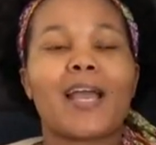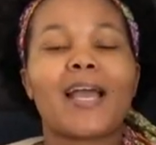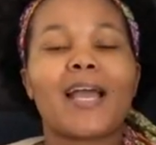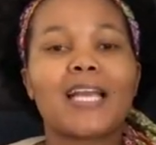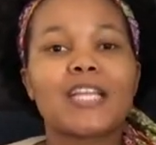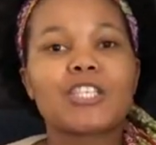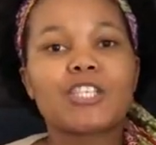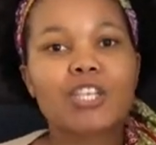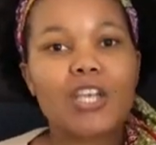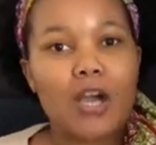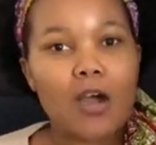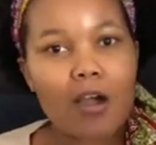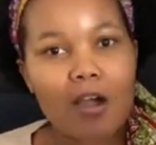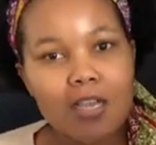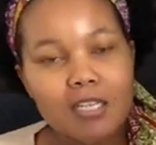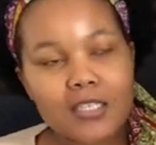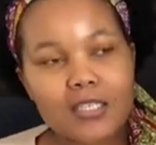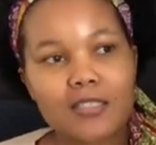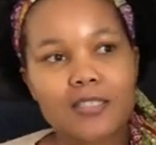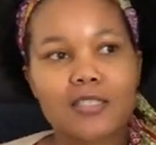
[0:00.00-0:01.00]
Had she
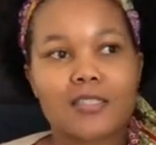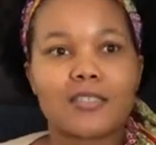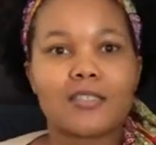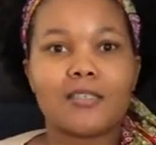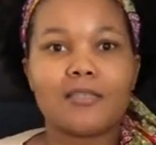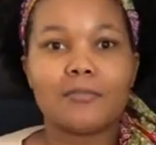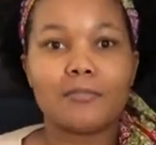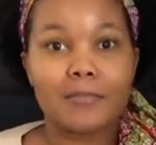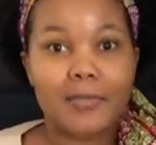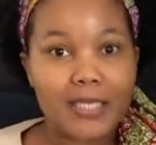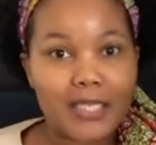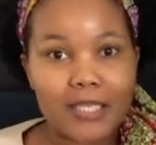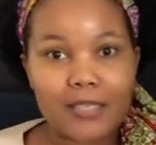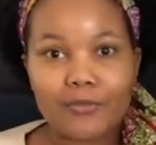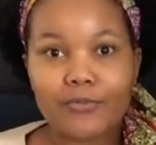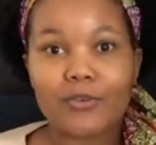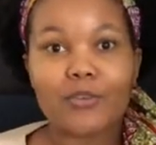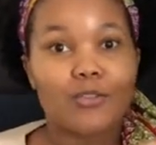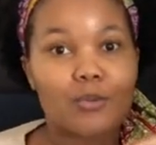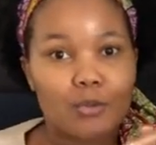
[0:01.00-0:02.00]
asked me
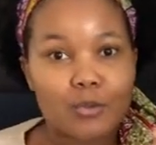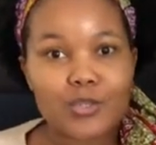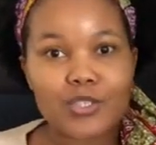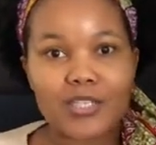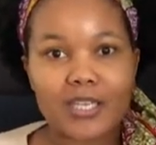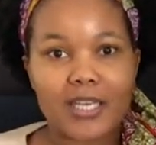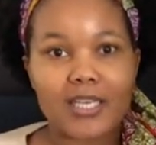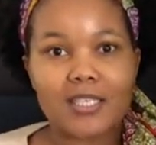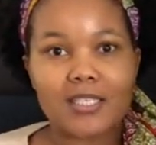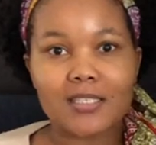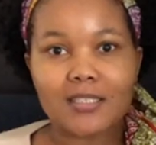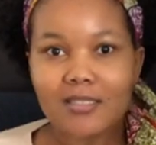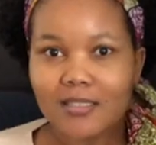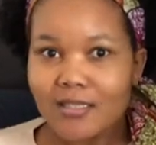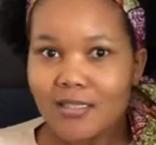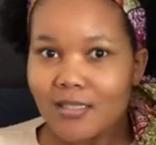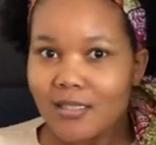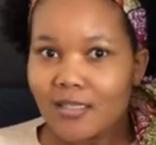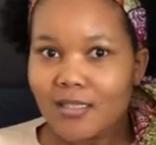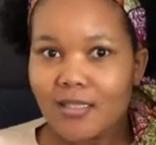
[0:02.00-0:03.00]
for those shades,
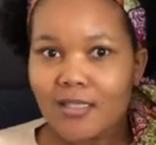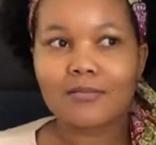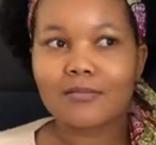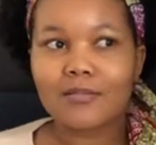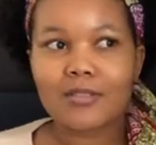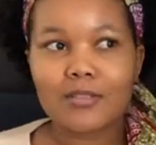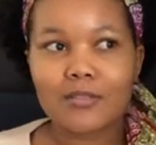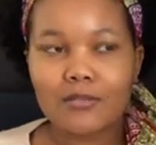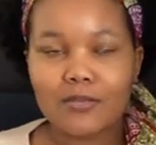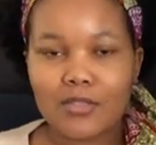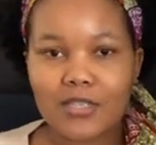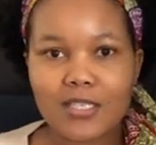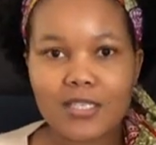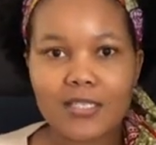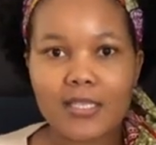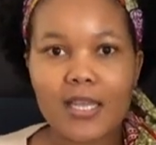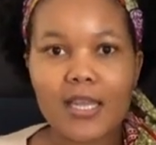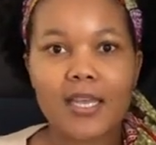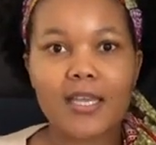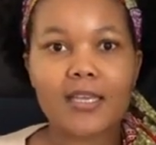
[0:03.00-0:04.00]
just
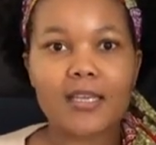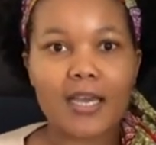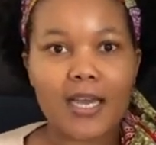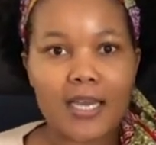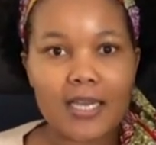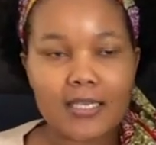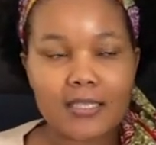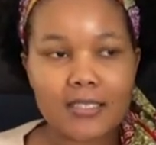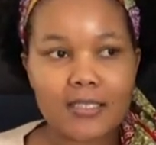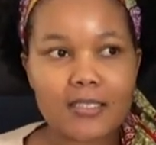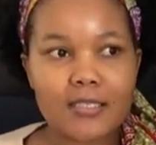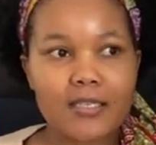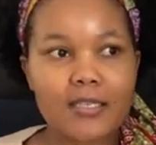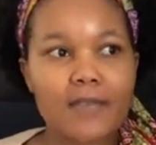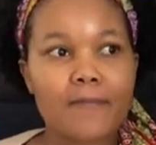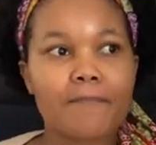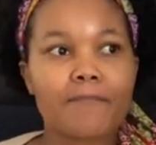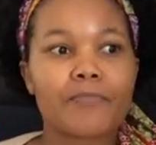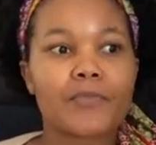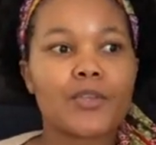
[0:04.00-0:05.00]
say, "Hi, Sissy.
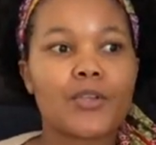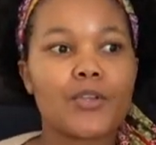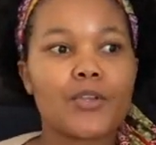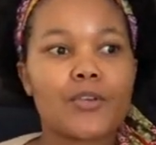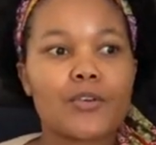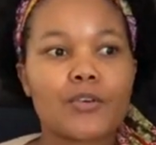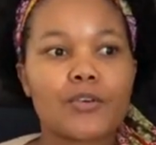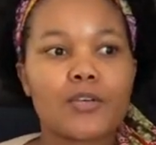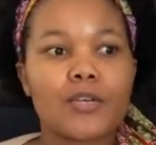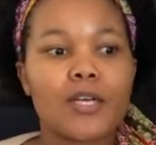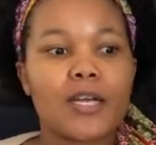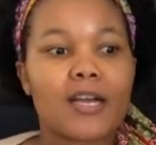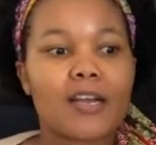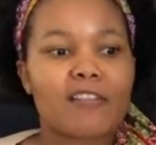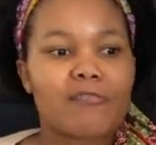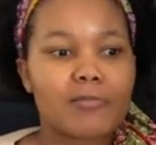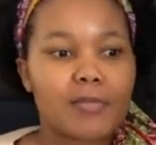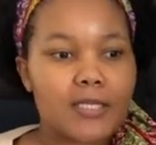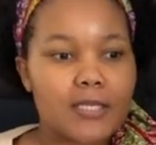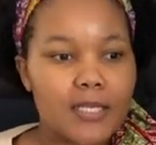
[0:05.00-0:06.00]
You know,
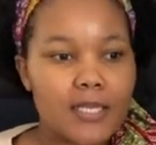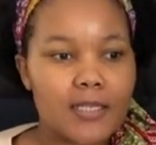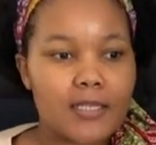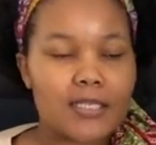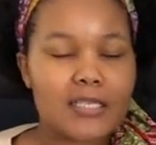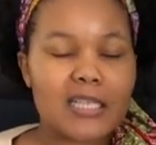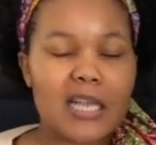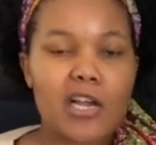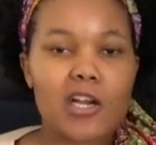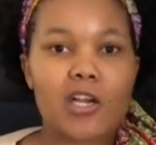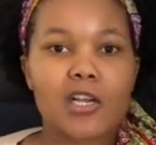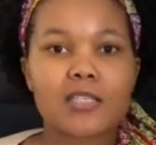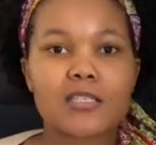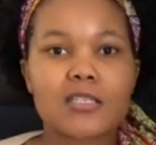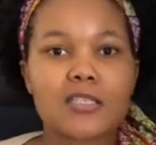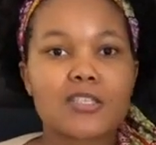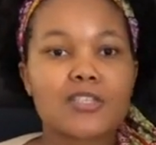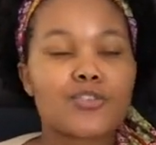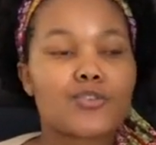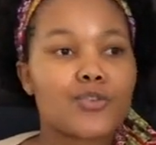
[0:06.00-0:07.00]
I've been seeing these
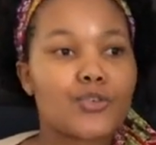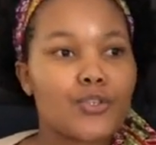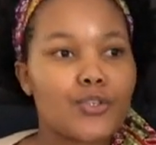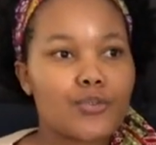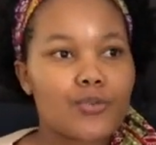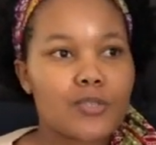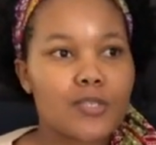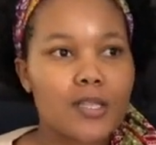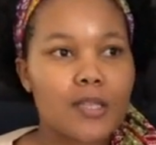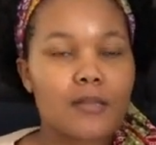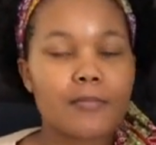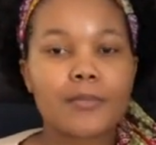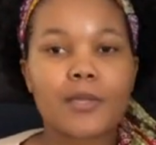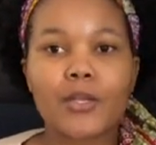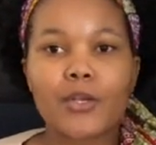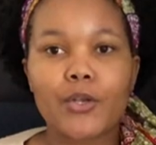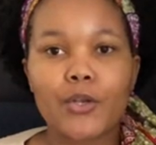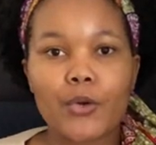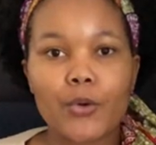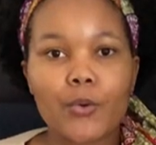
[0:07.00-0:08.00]
sunglasses. Do you use them?"
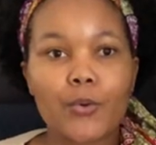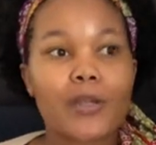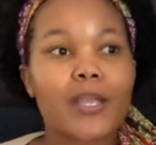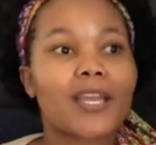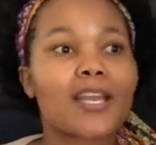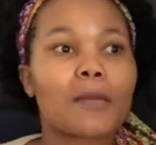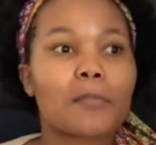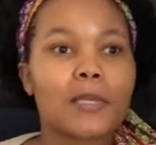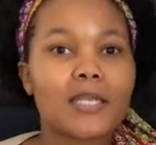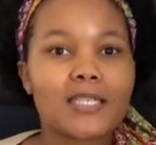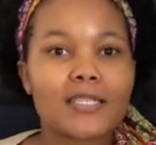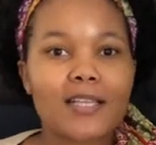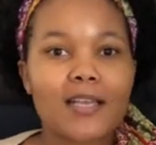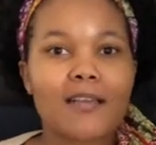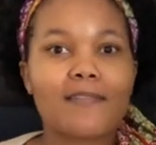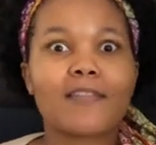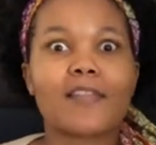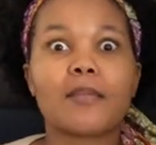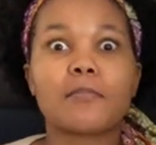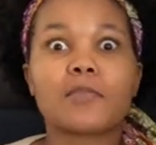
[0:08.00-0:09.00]
"No." "Can I please
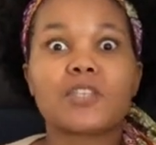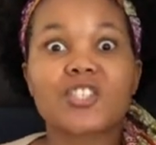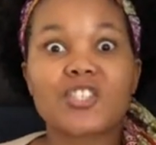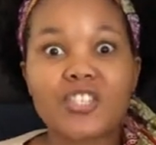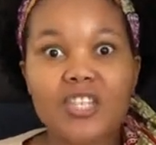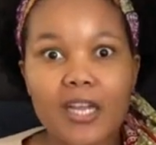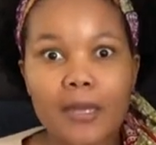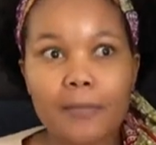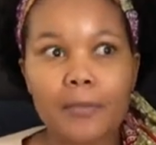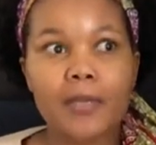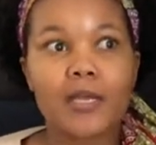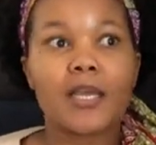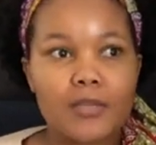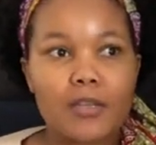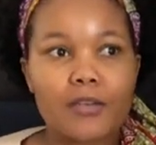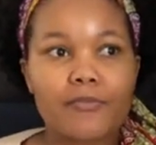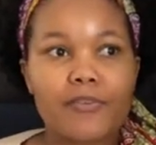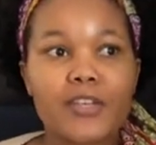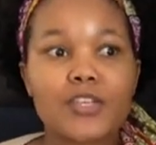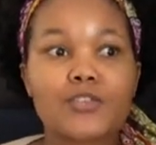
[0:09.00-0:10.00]
have them?" "Sure."
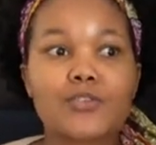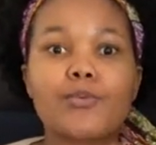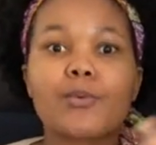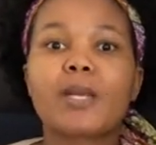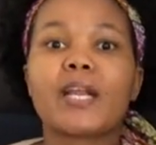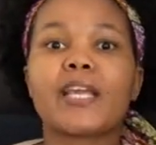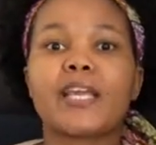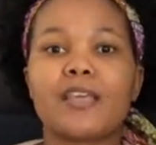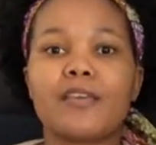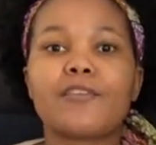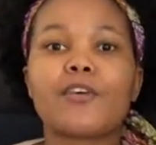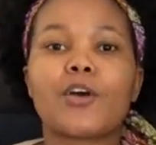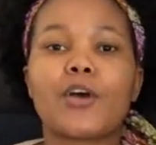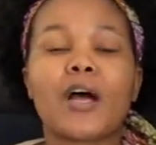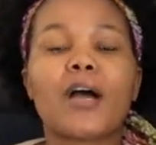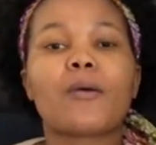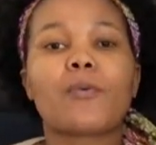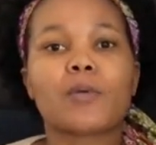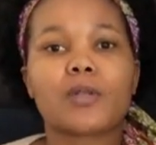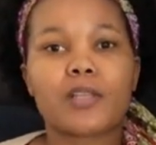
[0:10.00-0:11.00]
If I do want to give her,
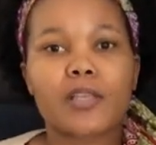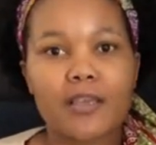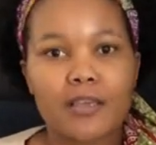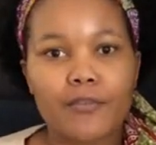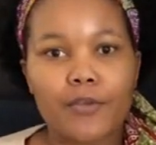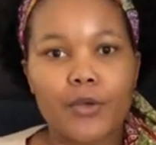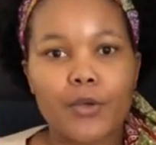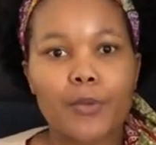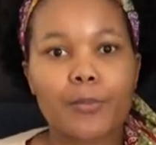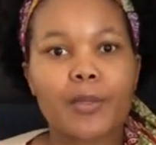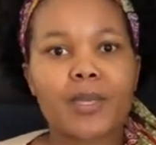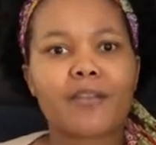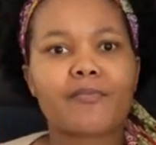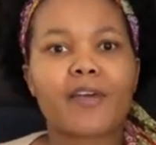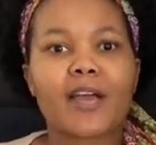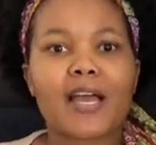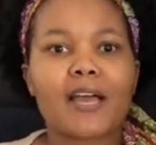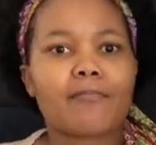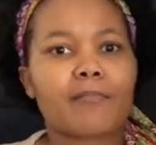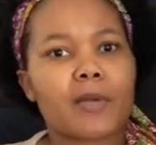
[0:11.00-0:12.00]
I will give her. But if
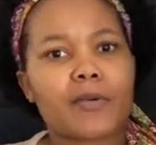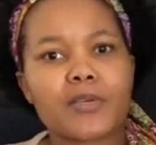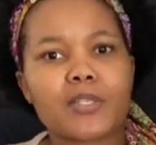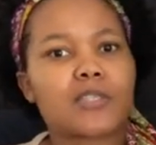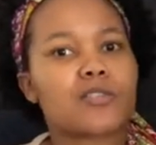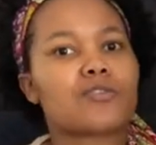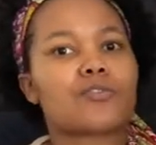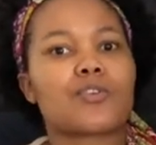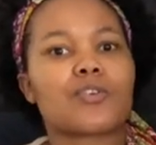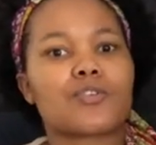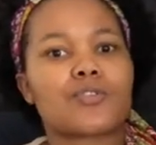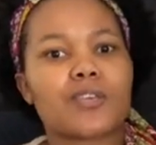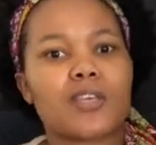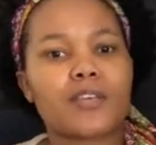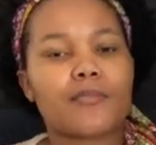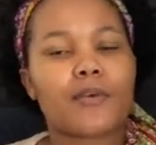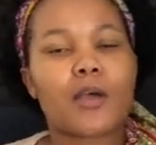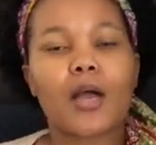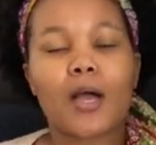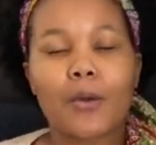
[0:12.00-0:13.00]
I have my reasons not to
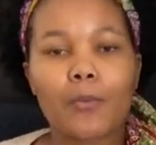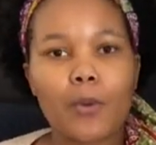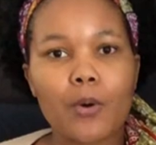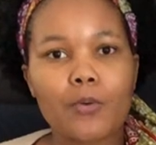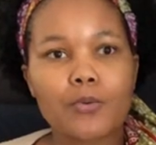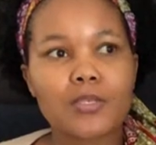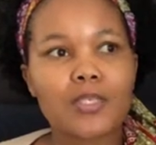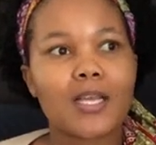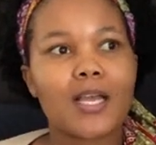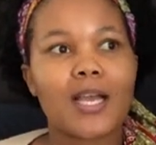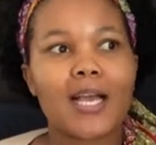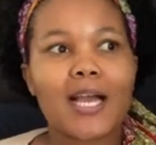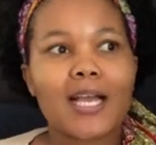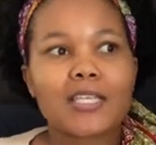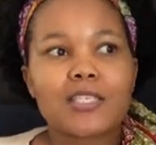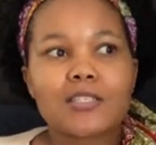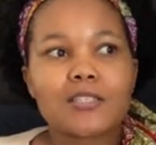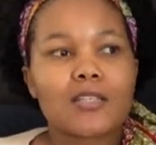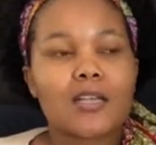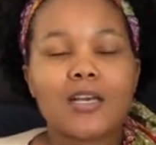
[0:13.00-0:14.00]
give her, I won't. I
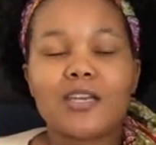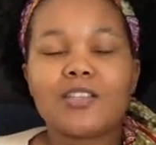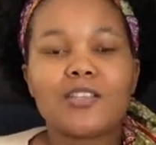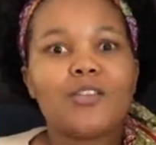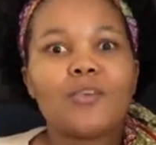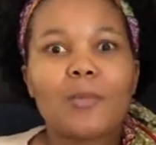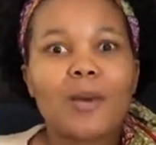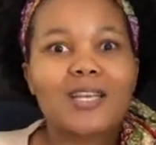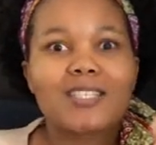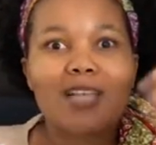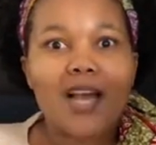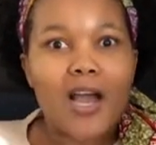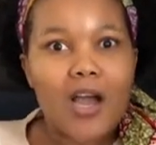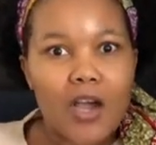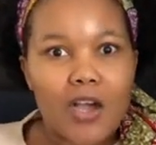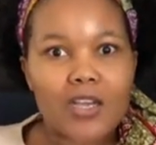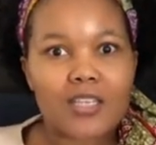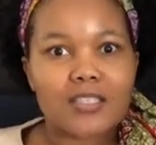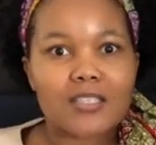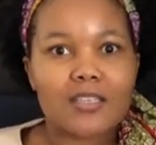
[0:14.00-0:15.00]
just, you must
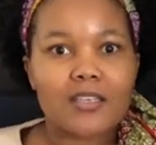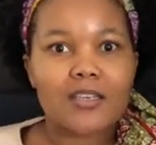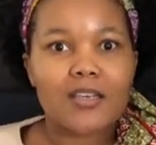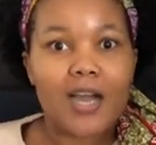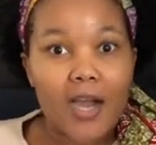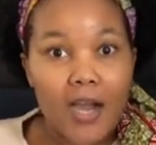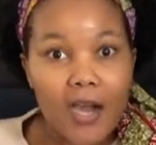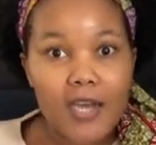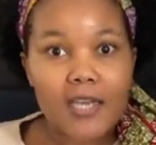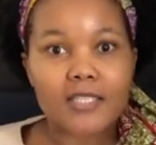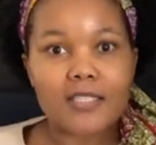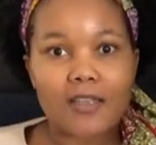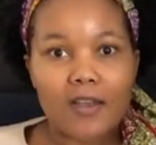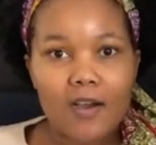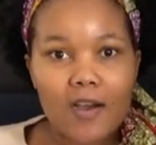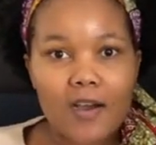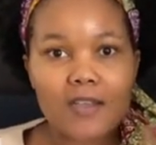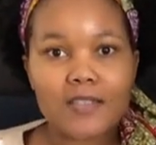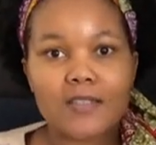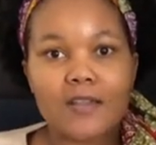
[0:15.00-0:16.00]
ask. Ask,
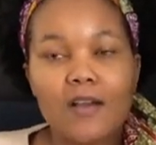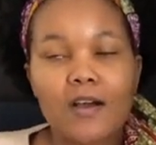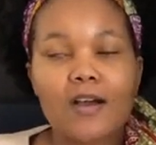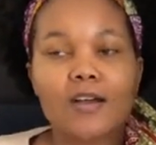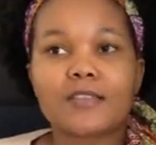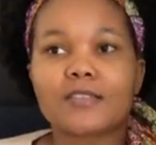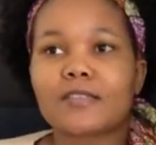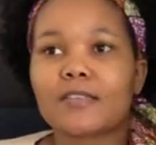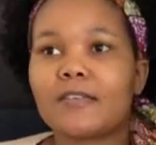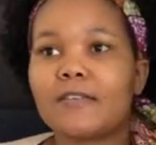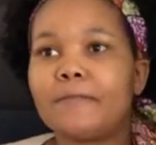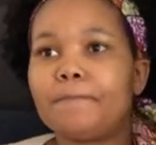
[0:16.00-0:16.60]
ask, ask.